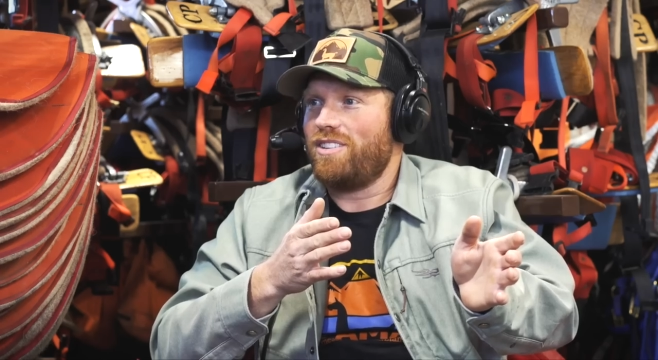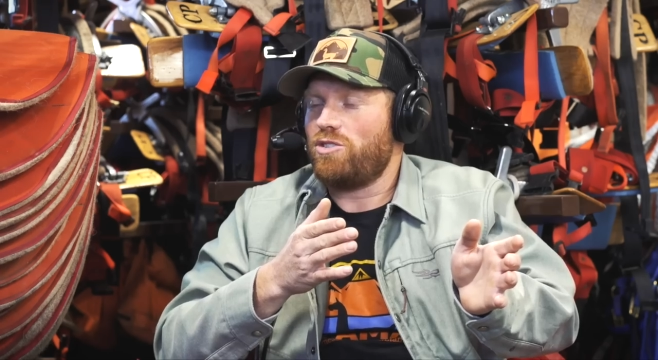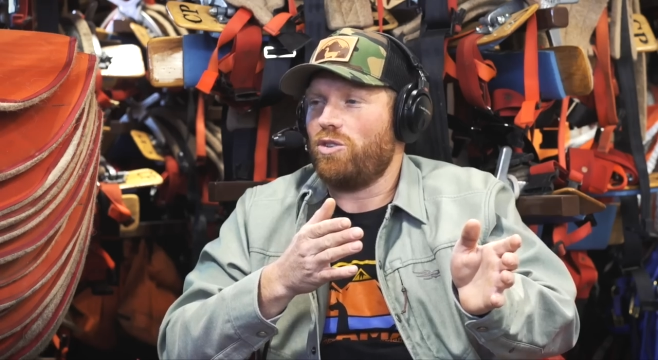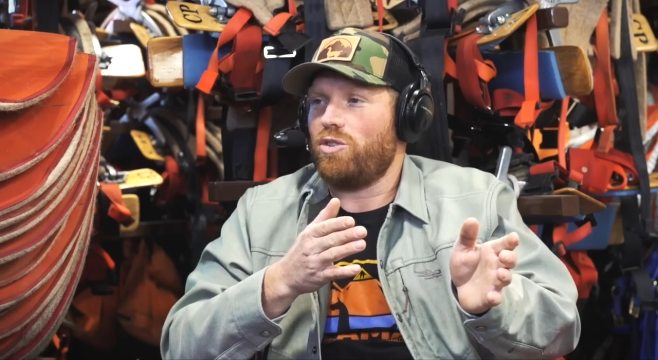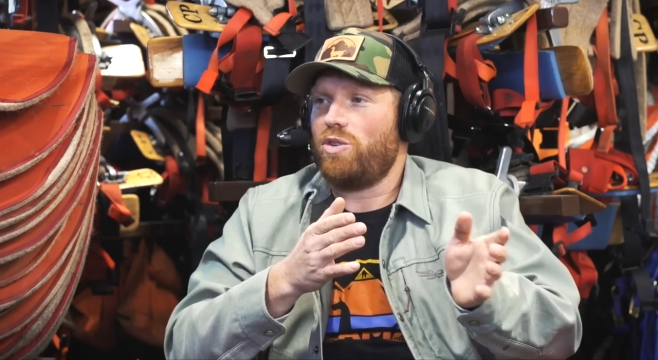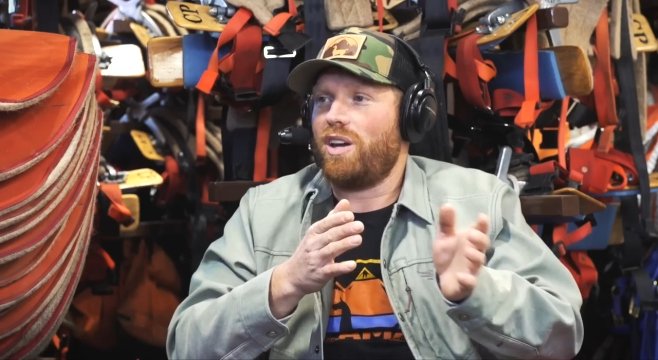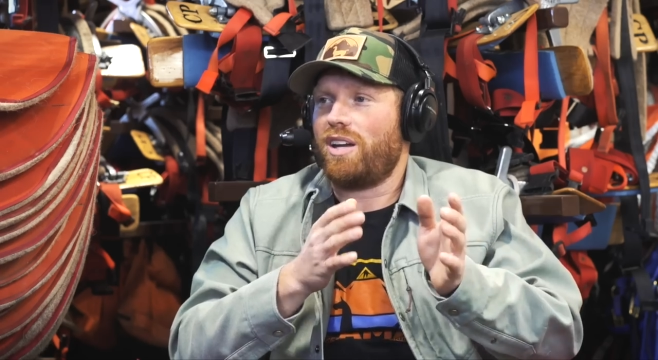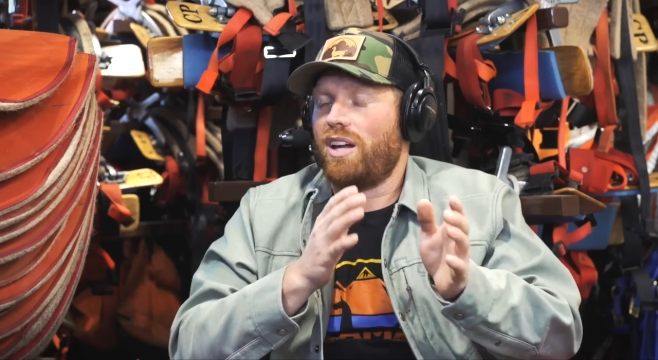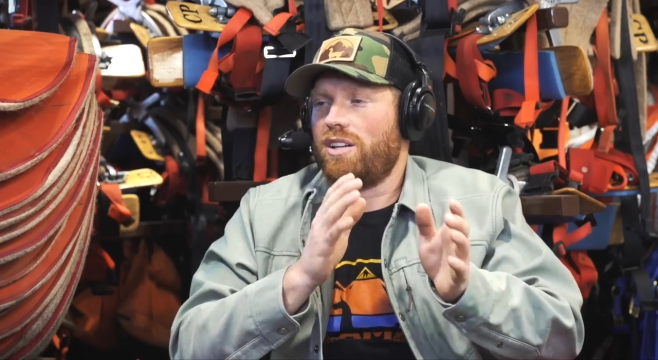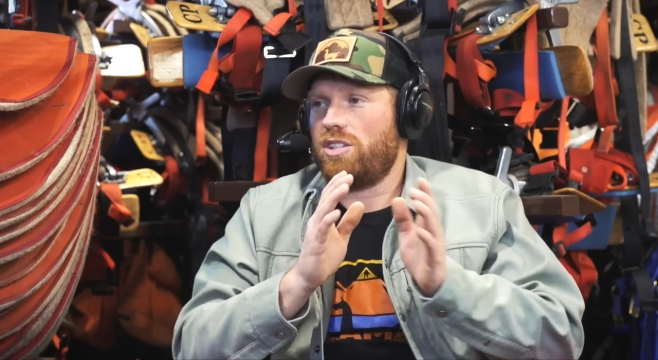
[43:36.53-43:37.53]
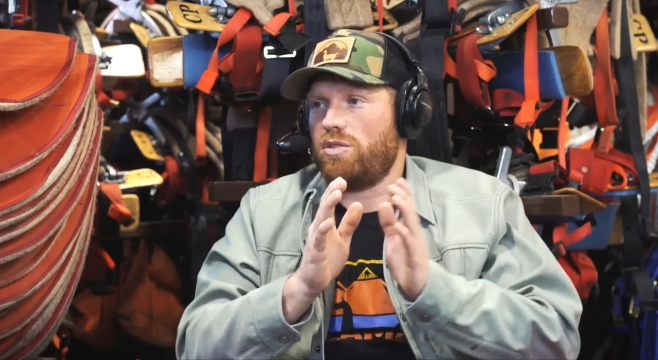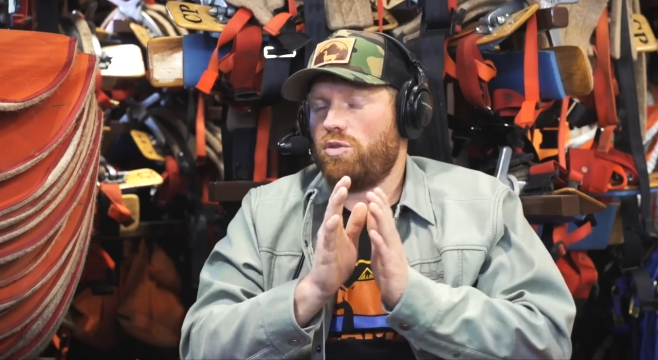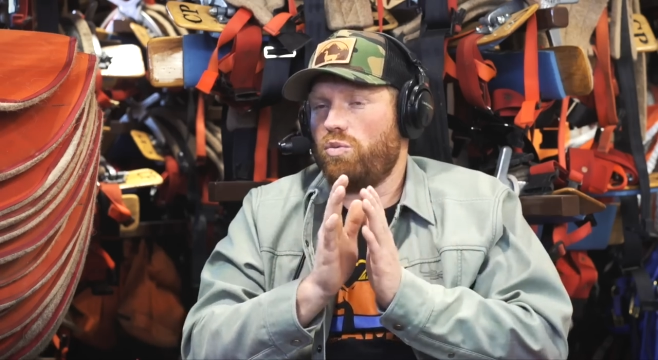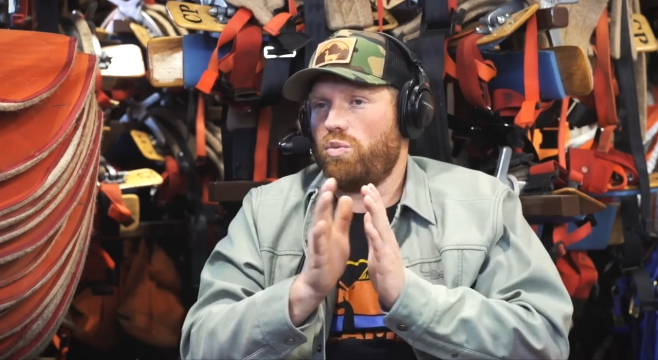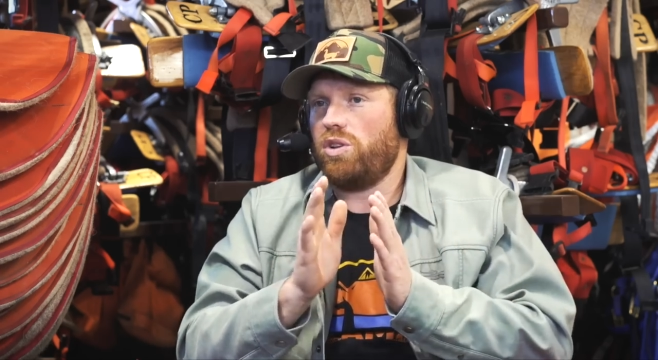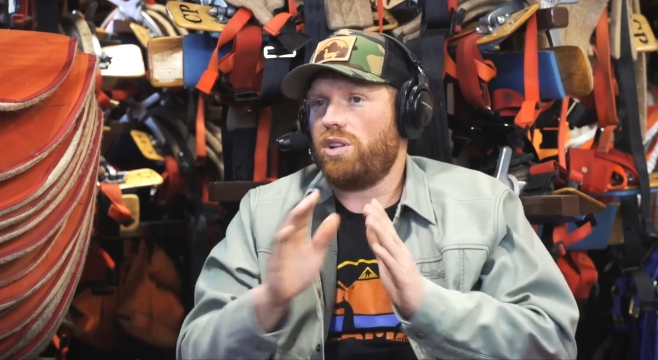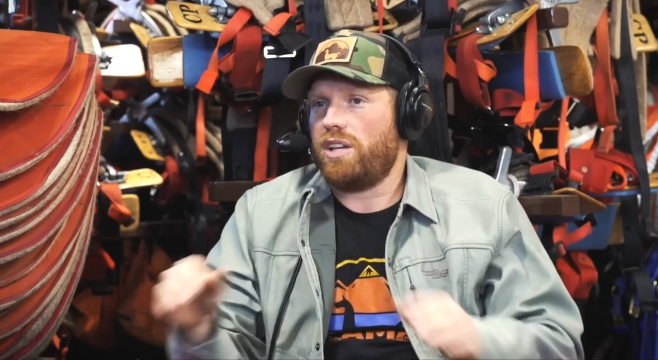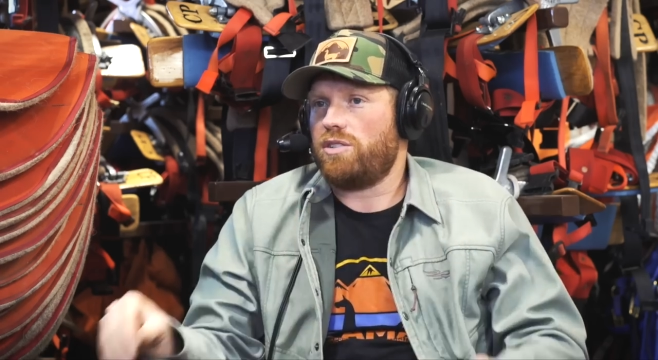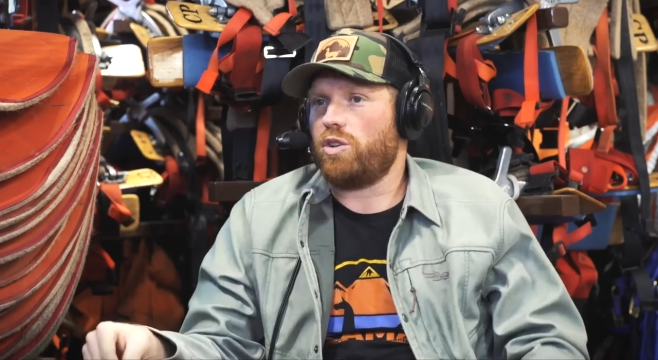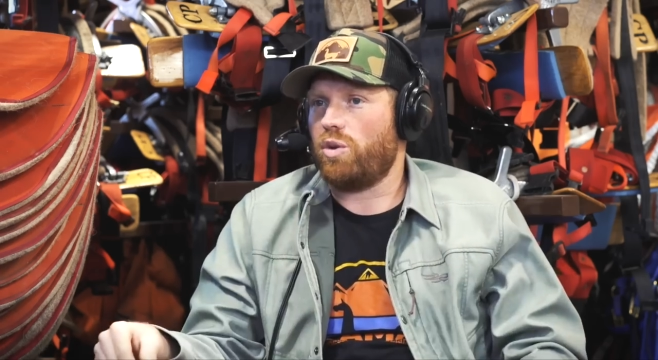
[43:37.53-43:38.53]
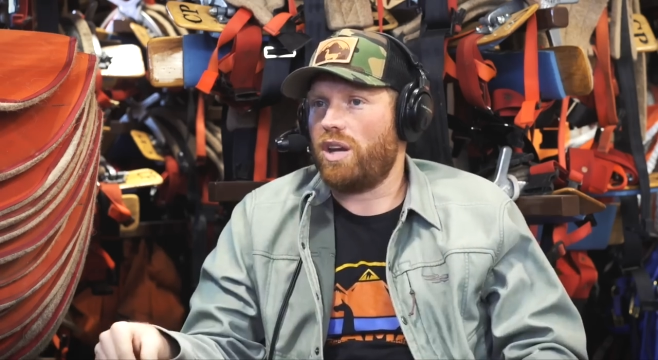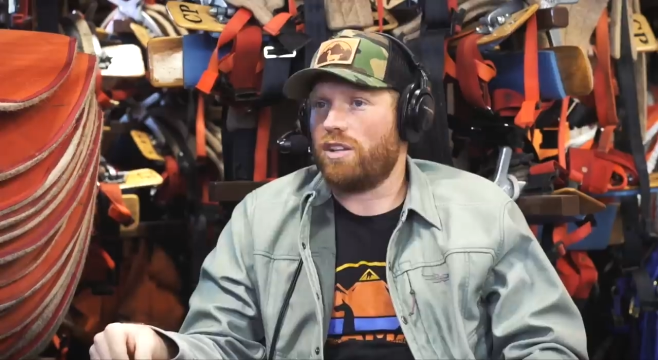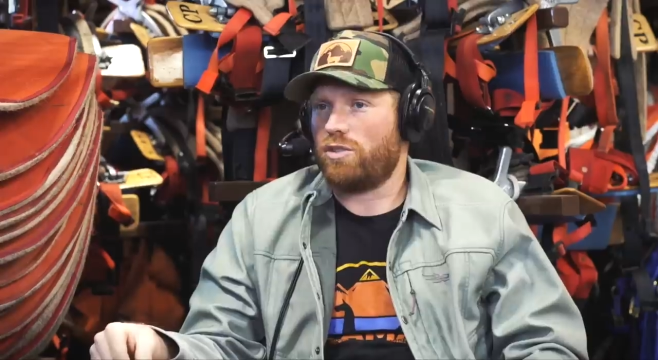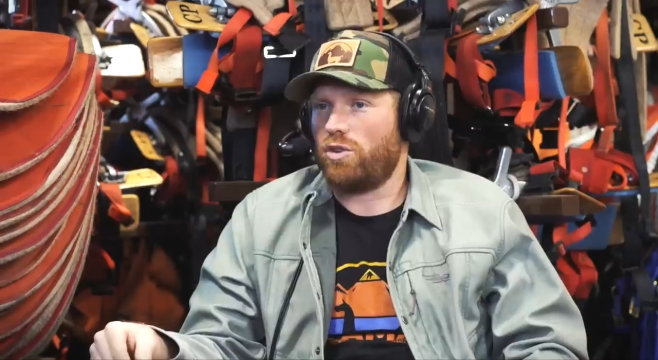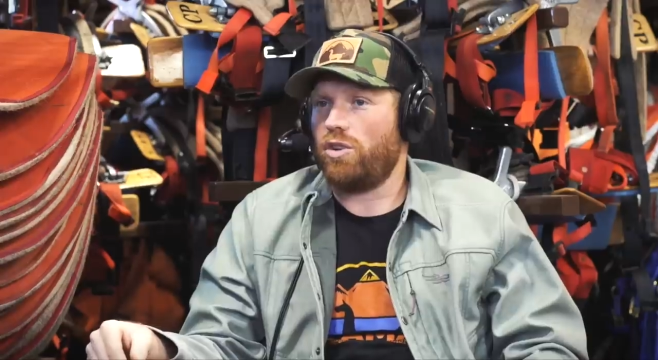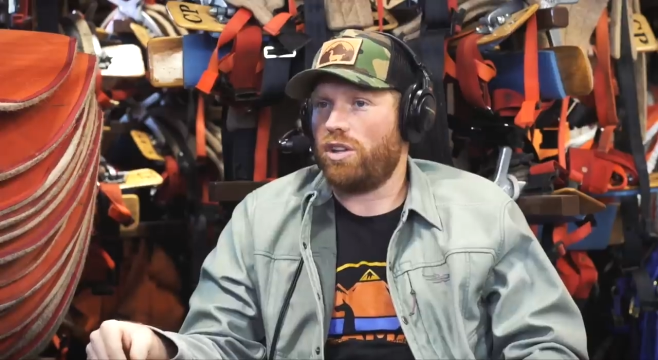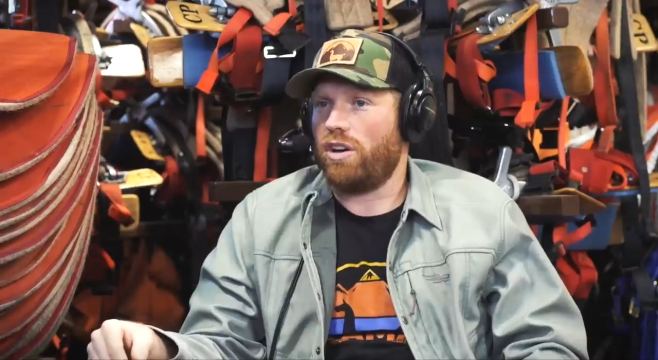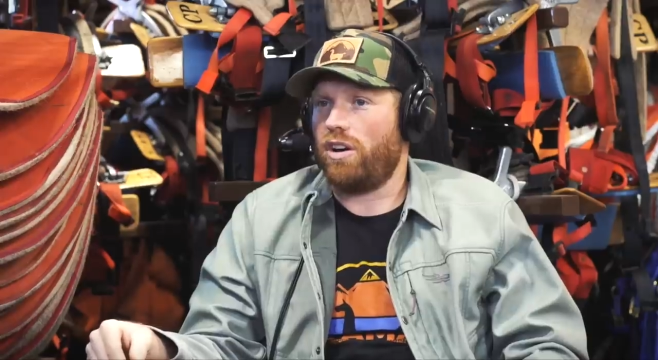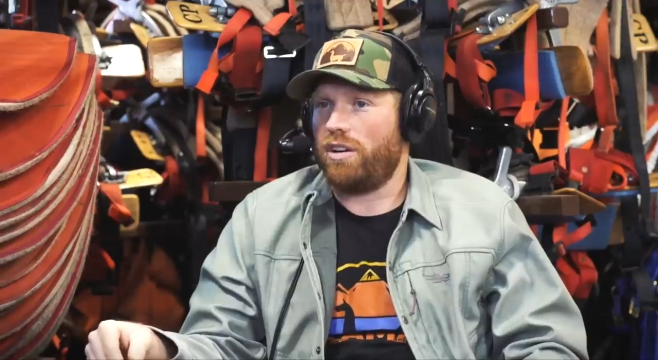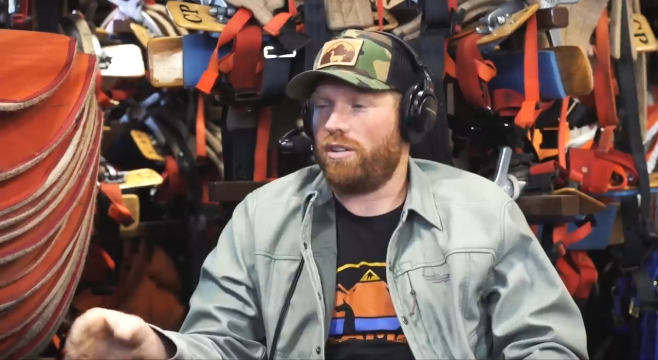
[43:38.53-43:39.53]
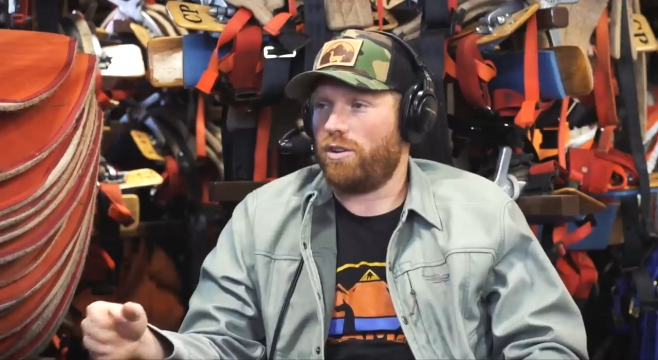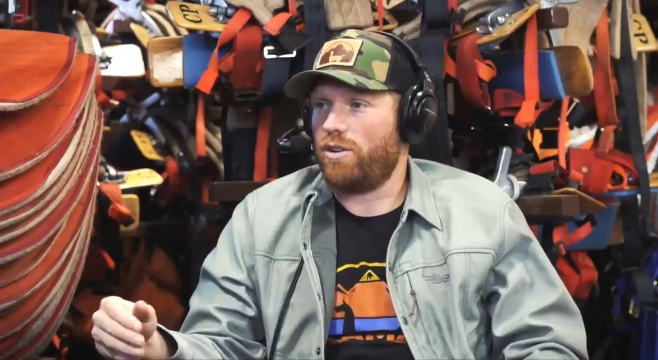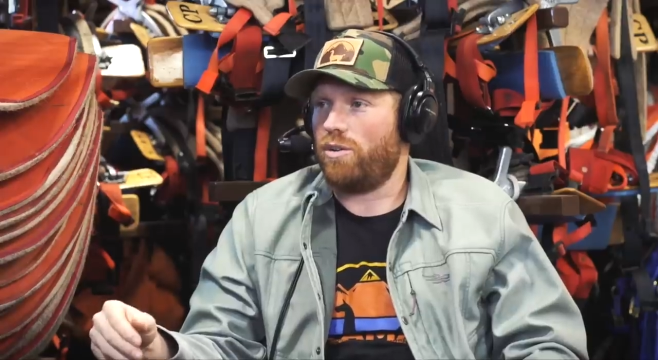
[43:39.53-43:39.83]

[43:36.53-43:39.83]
So you got to kind of to realize greatness early on in their mm-hmm.